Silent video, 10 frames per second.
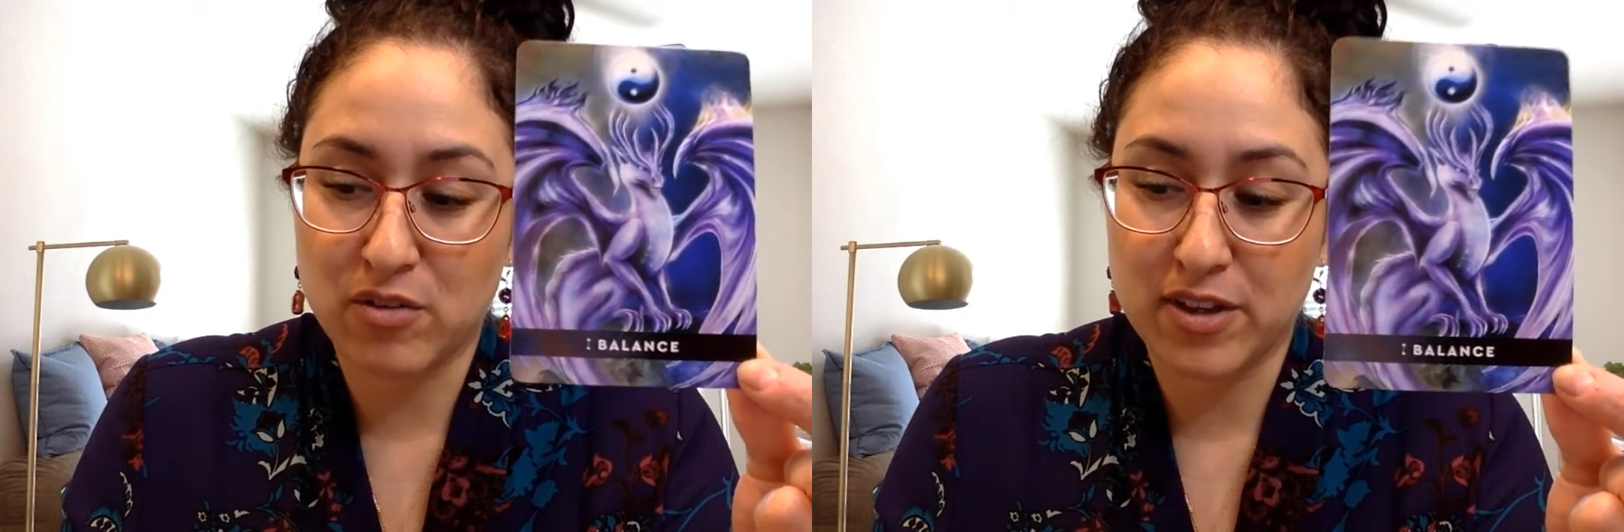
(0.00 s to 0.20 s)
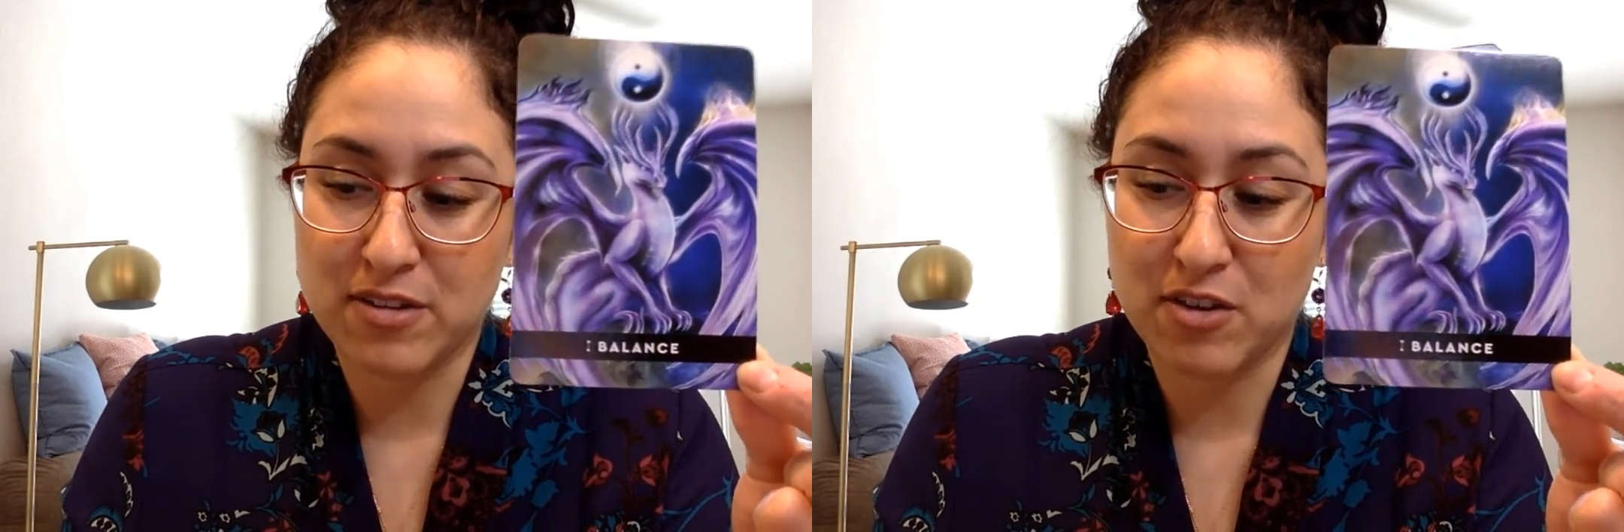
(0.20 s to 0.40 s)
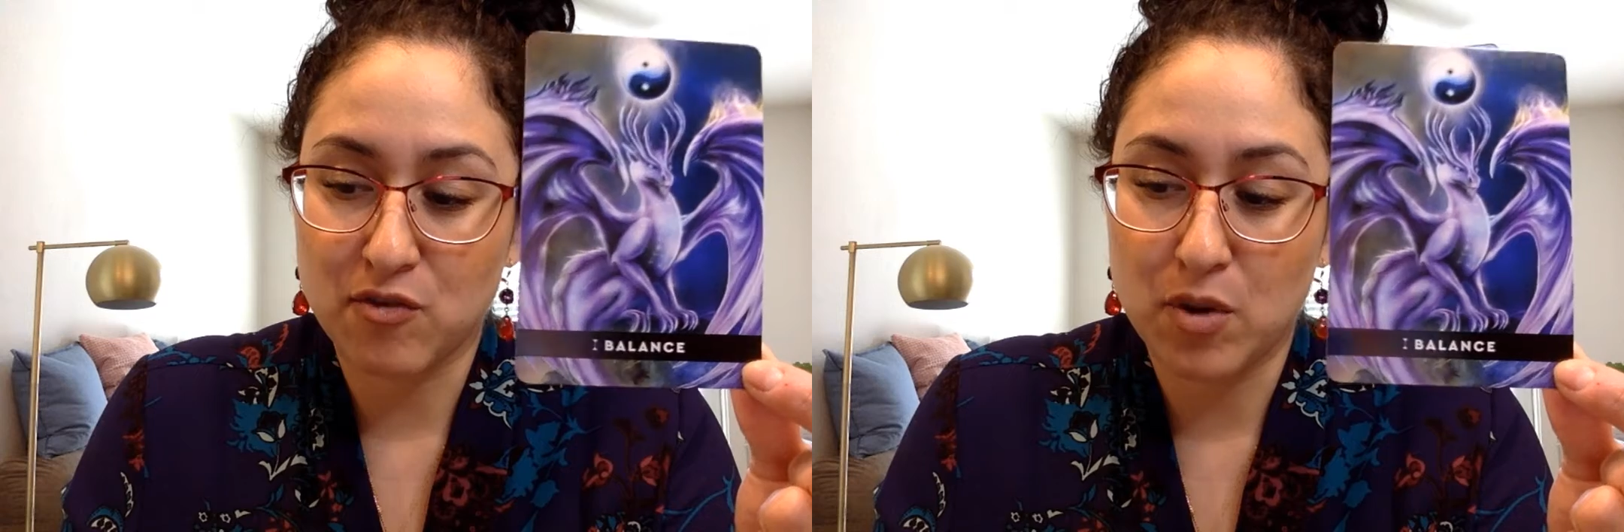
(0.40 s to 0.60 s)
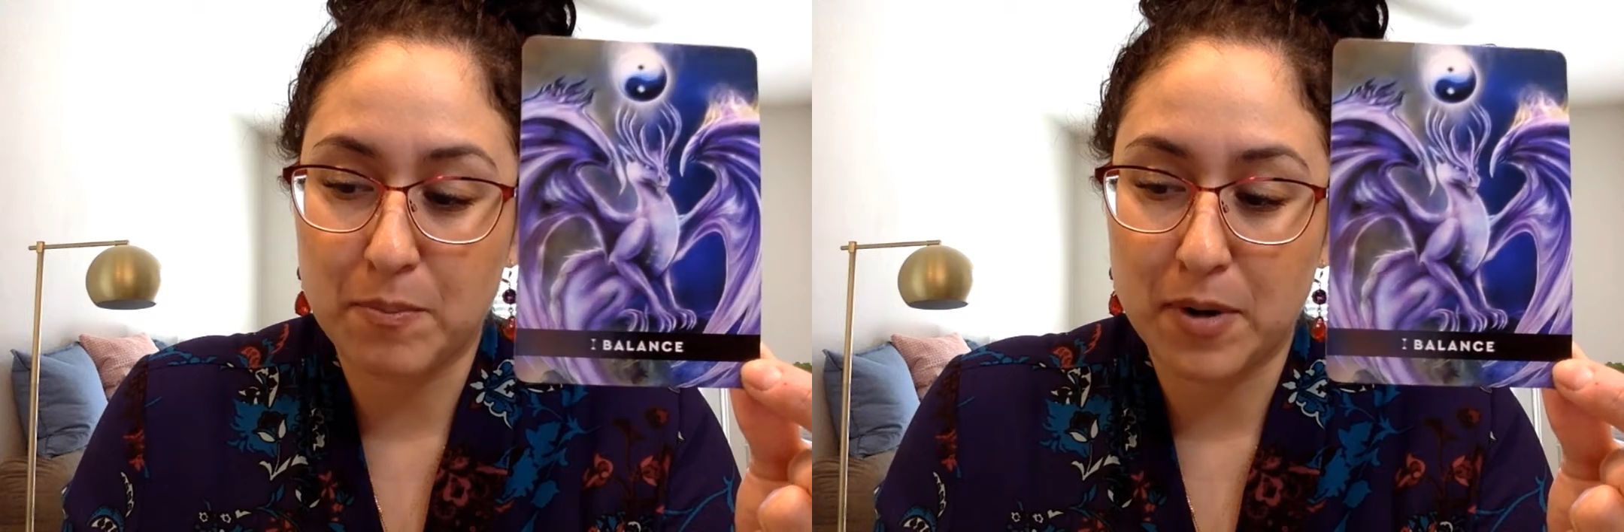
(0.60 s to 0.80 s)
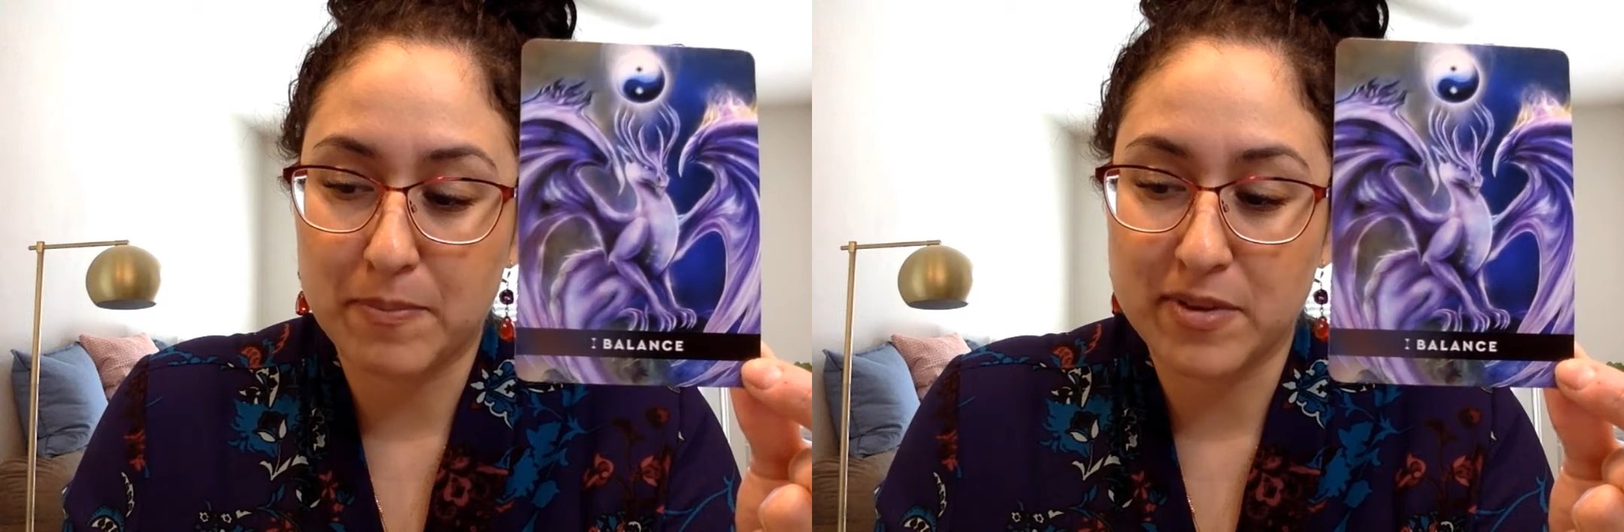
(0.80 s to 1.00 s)
only serve one
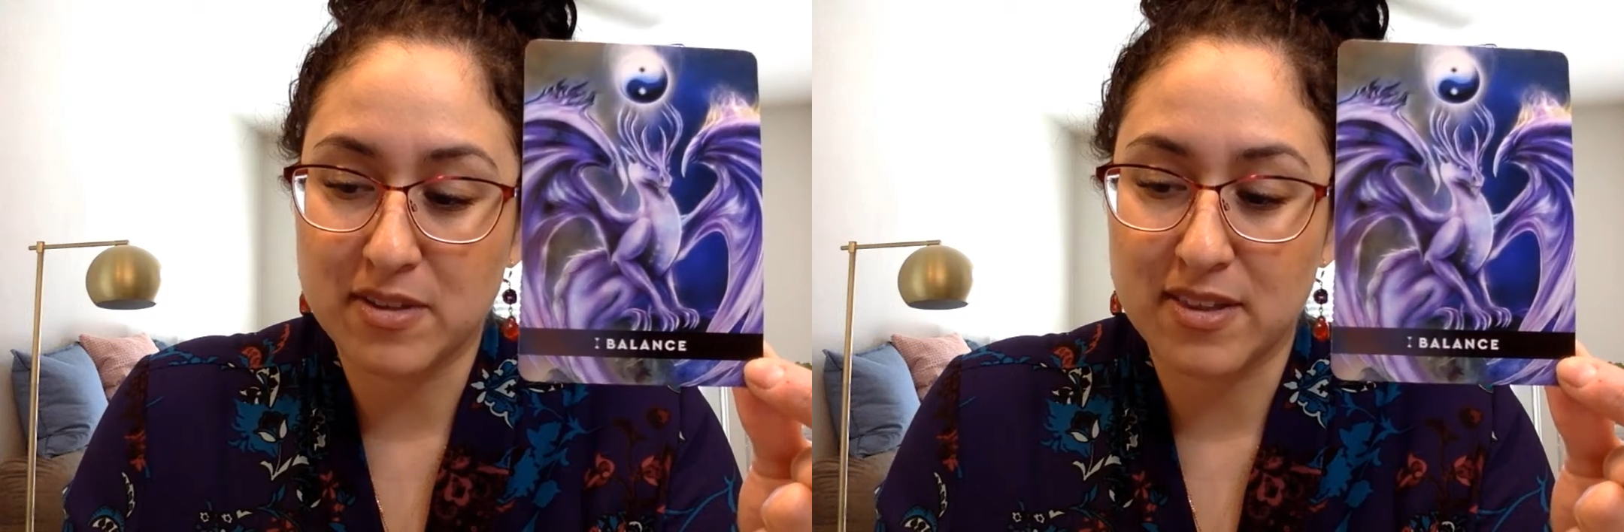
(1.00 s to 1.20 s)
purpose,